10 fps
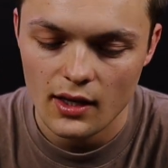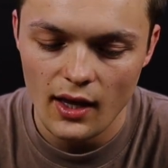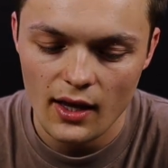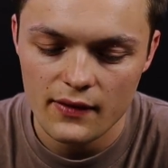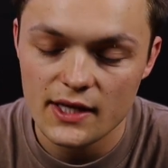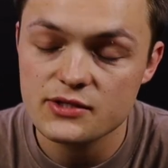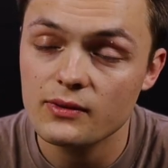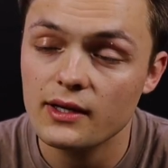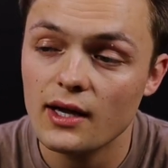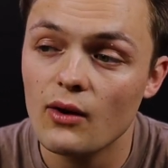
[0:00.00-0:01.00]
And that's
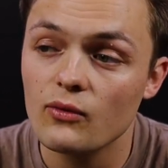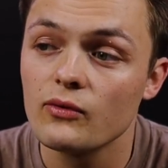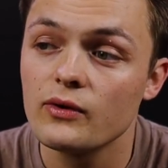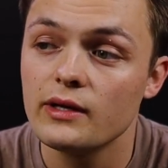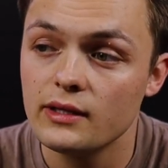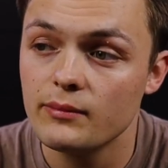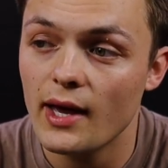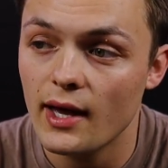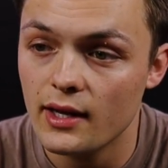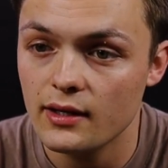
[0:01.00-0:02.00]
when it got really
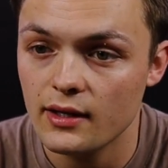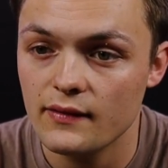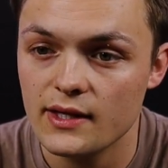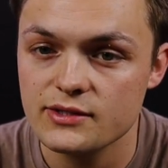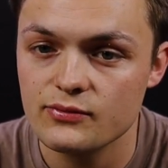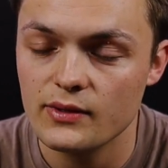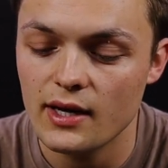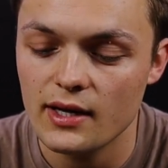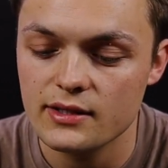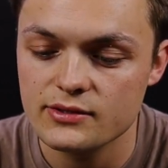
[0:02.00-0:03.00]
bad, and that's when
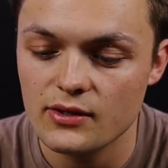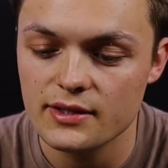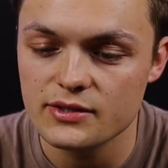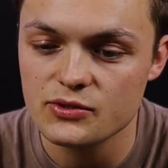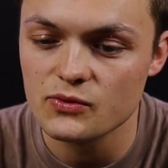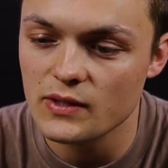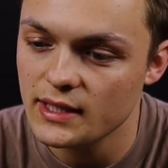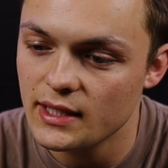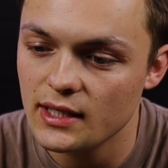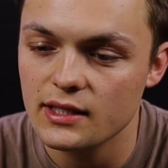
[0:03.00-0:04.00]
I started
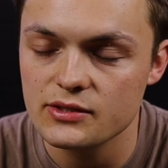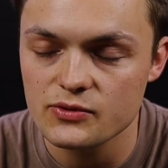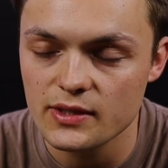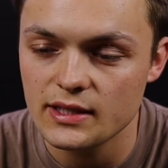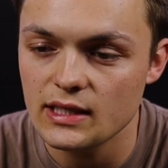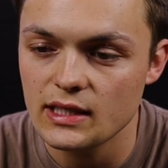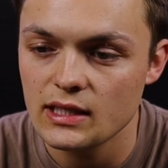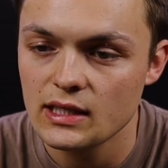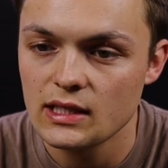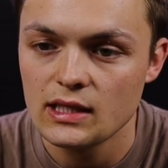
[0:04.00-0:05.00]
drinking and
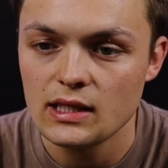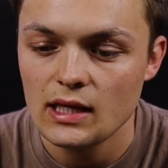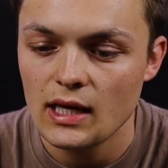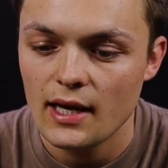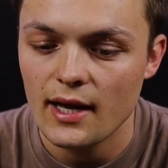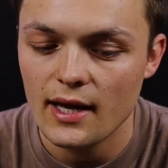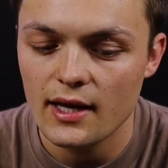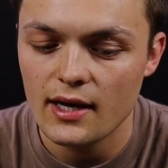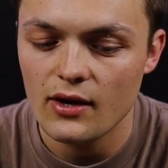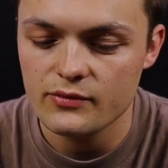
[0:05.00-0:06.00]
drinking.
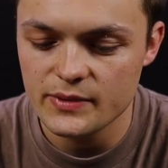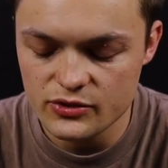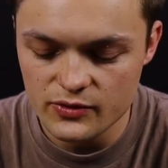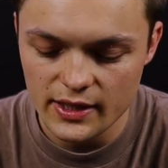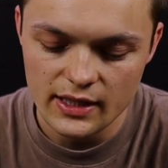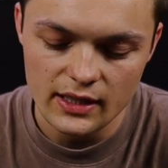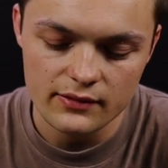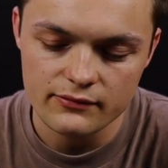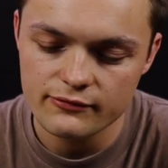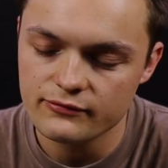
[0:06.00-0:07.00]
And I would be
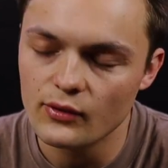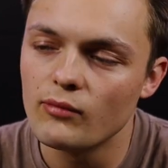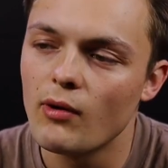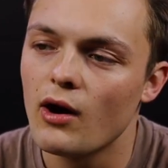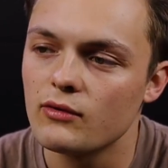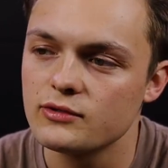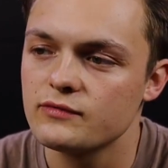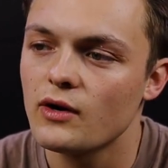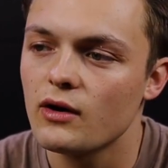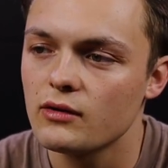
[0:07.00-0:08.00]
drinking full bottles
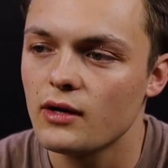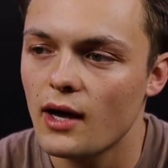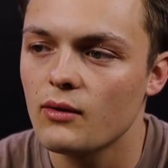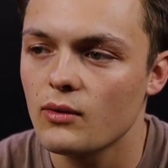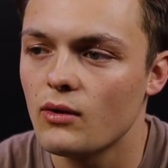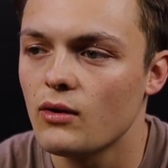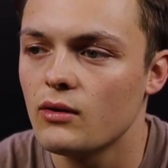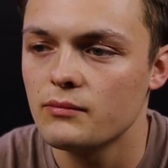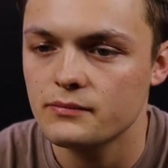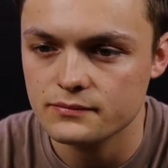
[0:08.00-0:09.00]
of hard
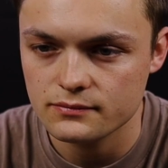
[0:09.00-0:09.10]
alcohol